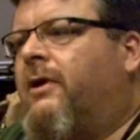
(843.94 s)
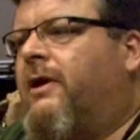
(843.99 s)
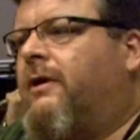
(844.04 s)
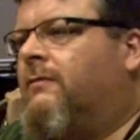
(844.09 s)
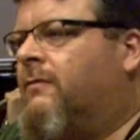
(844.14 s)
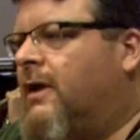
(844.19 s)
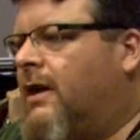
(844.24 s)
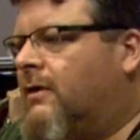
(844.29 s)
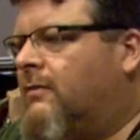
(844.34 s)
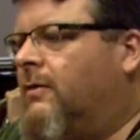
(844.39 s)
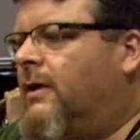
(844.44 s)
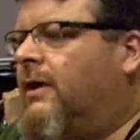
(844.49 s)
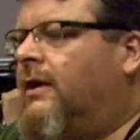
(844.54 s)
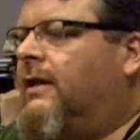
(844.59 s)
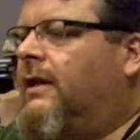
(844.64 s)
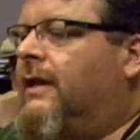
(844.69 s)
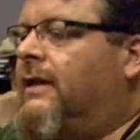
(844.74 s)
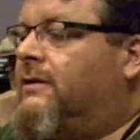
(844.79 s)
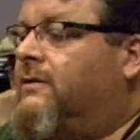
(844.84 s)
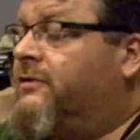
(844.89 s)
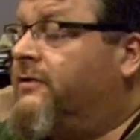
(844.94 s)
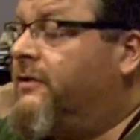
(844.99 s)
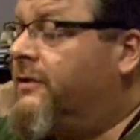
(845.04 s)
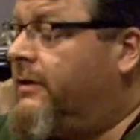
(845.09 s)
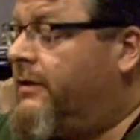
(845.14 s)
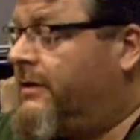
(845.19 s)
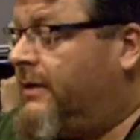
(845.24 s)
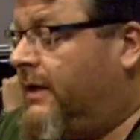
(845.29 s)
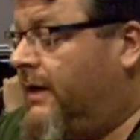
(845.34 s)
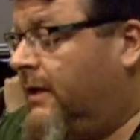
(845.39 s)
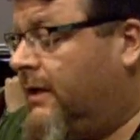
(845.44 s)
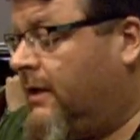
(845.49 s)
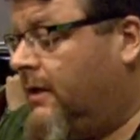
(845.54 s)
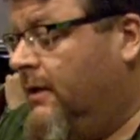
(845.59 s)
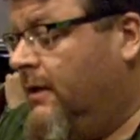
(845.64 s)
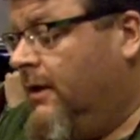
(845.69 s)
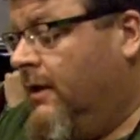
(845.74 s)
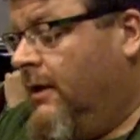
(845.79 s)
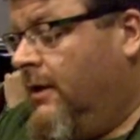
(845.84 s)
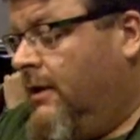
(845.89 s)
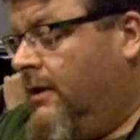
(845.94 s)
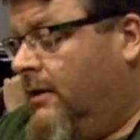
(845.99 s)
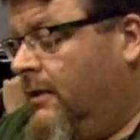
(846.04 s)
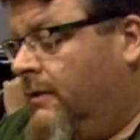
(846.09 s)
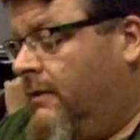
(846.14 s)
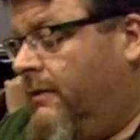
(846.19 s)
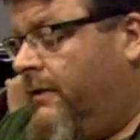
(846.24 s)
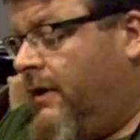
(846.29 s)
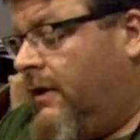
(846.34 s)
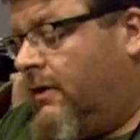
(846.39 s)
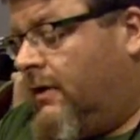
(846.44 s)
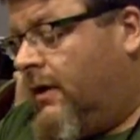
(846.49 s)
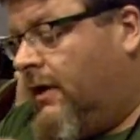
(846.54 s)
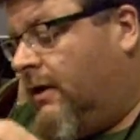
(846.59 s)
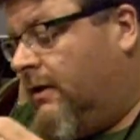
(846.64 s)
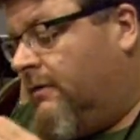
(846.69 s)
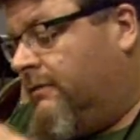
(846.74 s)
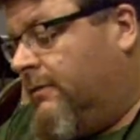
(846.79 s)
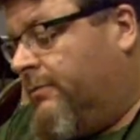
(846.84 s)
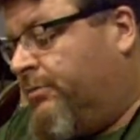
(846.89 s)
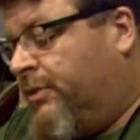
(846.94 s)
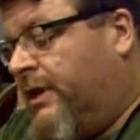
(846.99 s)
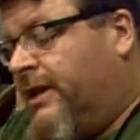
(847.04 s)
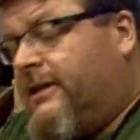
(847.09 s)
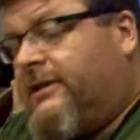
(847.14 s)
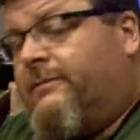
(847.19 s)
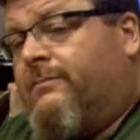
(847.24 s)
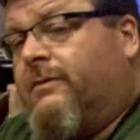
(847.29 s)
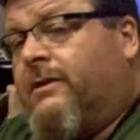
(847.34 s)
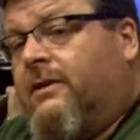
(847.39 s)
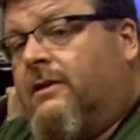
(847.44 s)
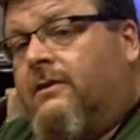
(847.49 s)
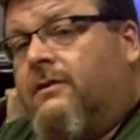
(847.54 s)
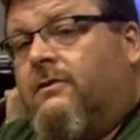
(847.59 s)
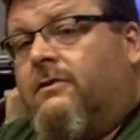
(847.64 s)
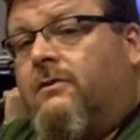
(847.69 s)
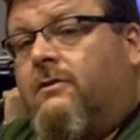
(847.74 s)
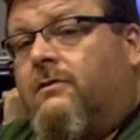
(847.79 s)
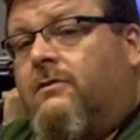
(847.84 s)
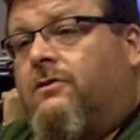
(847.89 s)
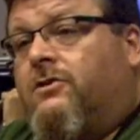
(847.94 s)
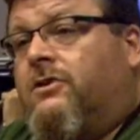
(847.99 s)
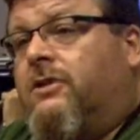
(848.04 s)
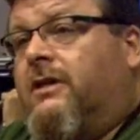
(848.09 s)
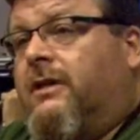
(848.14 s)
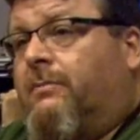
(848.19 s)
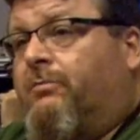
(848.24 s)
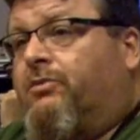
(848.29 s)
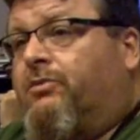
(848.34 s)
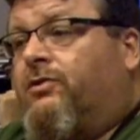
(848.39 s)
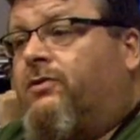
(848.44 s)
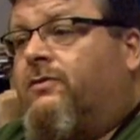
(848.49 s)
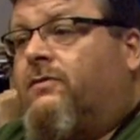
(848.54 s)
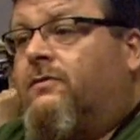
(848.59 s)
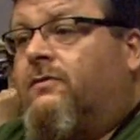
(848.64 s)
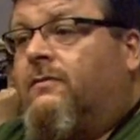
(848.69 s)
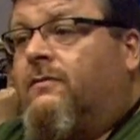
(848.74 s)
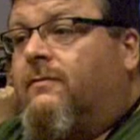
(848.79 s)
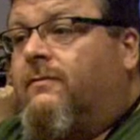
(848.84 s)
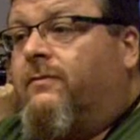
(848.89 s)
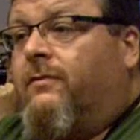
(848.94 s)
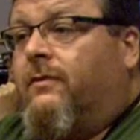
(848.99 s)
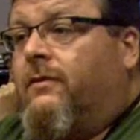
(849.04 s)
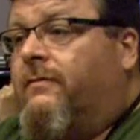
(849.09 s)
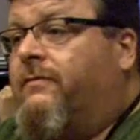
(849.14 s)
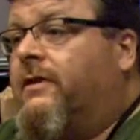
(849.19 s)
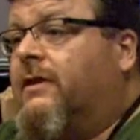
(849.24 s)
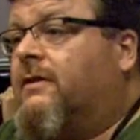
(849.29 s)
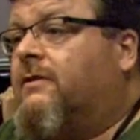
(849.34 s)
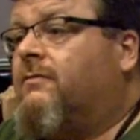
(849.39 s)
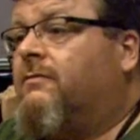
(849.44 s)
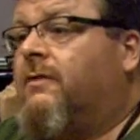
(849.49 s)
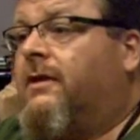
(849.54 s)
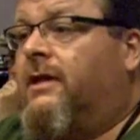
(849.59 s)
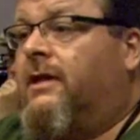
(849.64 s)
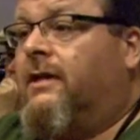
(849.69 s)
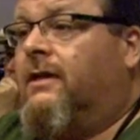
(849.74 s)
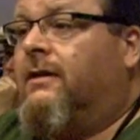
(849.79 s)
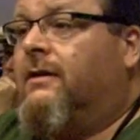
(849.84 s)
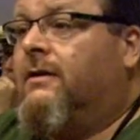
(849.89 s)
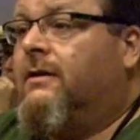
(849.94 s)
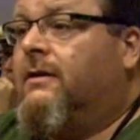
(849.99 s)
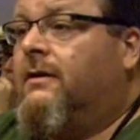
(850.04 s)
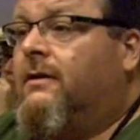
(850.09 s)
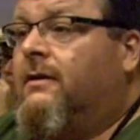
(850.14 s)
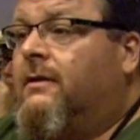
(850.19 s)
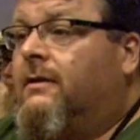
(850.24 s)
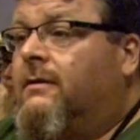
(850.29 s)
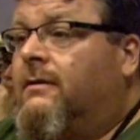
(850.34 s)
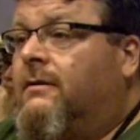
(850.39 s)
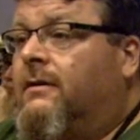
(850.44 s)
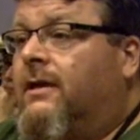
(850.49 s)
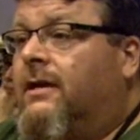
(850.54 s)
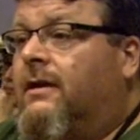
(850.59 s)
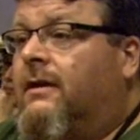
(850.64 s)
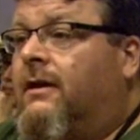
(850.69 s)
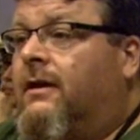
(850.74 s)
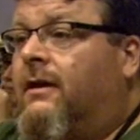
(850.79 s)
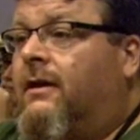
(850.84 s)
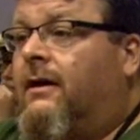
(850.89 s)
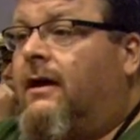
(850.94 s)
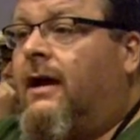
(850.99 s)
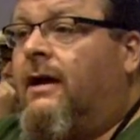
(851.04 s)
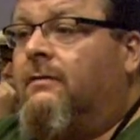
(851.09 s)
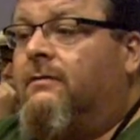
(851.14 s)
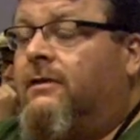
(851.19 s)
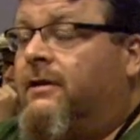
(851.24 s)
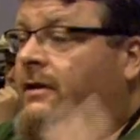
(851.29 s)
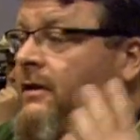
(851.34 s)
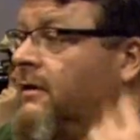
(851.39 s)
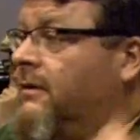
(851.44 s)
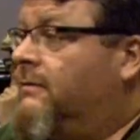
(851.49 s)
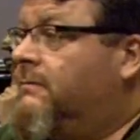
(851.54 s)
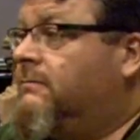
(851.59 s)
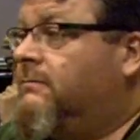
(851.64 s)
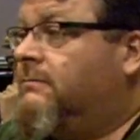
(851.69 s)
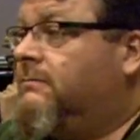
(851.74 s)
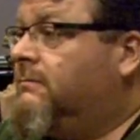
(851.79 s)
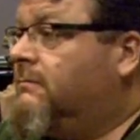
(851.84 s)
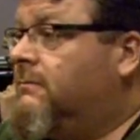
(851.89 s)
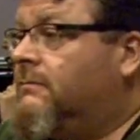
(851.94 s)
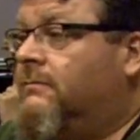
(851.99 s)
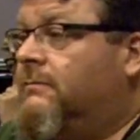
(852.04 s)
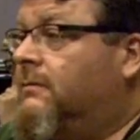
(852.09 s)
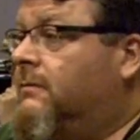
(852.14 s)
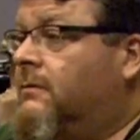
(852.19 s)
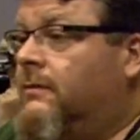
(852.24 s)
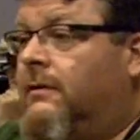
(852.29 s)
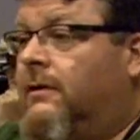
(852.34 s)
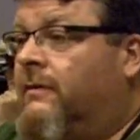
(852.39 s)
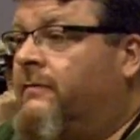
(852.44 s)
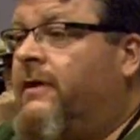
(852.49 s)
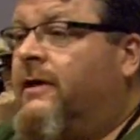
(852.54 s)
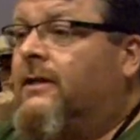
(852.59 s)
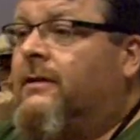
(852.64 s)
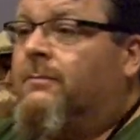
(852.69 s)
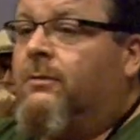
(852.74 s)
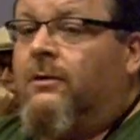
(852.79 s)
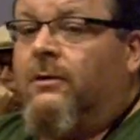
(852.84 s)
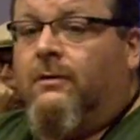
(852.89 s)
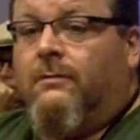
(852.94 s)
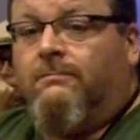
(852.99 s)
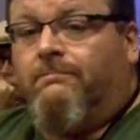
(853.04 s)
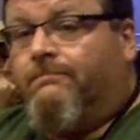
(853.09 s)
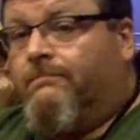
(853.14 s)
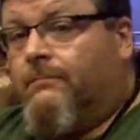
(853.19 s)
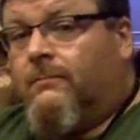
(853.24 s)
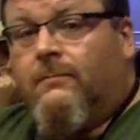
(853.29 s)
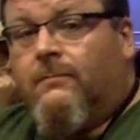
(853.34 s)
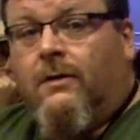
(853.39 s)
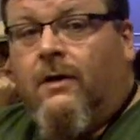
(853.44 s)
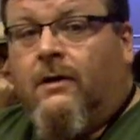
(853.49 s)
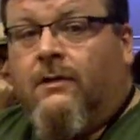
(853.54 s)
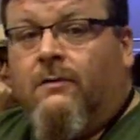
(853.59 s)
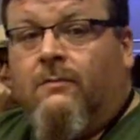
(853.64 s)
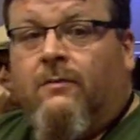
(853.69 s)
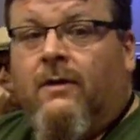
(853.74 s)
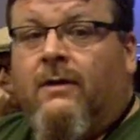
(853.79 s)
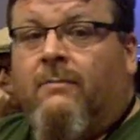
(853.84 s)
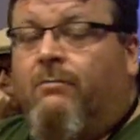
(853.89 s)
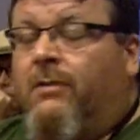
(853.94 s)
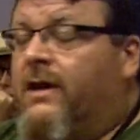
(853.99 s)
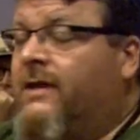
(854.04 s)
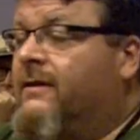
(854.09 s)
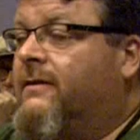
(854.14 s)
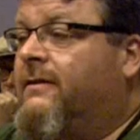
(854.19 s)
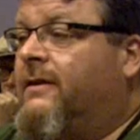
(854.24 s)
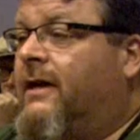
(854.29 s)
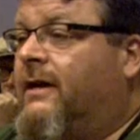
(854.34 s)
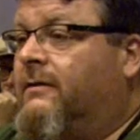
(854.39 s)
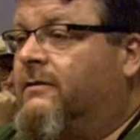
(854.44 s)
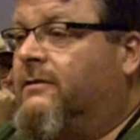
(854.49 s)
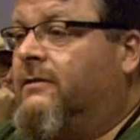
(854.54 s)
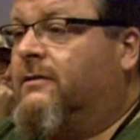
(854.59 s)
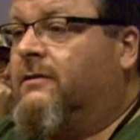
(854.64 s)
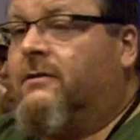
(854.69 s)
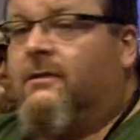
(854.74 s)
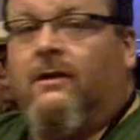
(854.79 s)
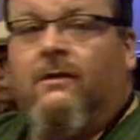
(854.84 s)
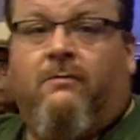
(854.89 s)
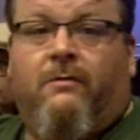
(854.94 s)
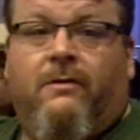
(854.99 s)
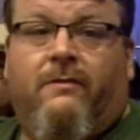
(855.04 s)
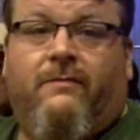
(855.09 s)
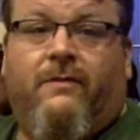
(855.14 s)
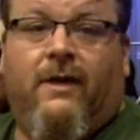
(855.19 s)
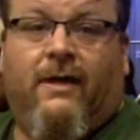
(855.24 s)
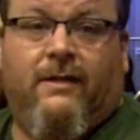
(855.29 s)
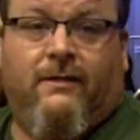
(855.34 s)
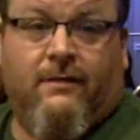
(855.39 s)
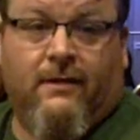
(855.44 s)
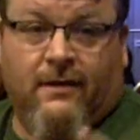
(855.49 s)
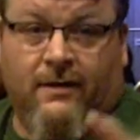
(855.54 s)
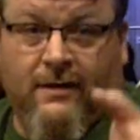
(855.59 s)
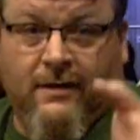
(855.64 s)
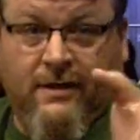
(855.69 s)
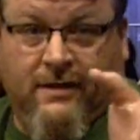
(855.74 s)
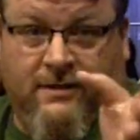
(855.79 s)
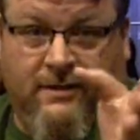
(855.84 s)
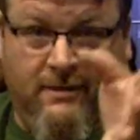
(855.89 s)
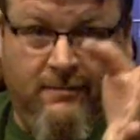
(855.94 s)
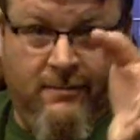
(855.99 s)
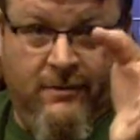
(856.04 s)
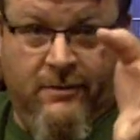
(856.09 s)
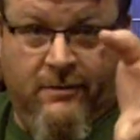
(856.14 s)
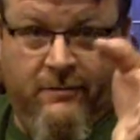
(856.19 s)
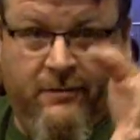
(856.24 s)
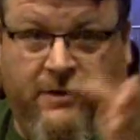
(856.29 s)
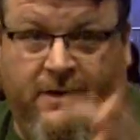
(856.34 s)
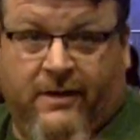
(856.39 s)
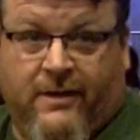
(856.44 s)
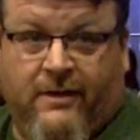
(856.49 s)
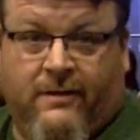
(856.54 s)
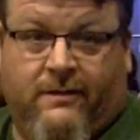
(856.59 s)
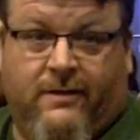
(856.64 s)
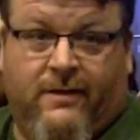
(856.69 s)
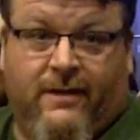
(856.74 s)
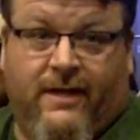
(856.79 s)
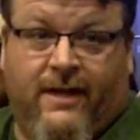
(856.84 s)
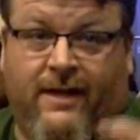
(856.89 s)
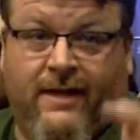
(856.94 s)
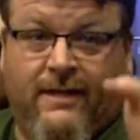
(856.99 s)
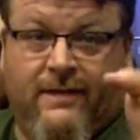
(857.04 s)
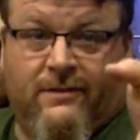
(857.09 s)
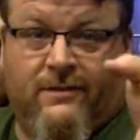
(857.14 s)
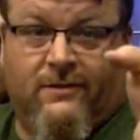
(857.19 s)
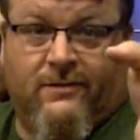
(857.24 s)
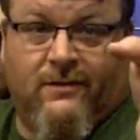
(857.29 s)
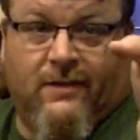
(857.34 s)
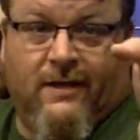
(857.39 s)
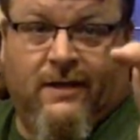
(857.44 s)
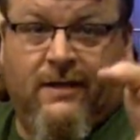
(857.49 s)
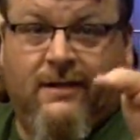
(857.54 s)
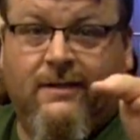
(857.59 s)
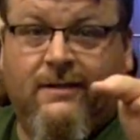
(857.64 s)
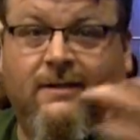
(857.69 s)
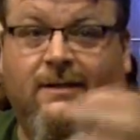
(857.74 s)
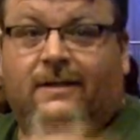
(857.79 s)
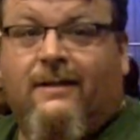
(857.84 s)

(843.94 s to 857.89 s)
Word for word: by Rockwell and Synertek, there are replacement chips for the VIC-20 that are out there available on the web by the thousands. Uh, we've got a gentleman over here that has uh,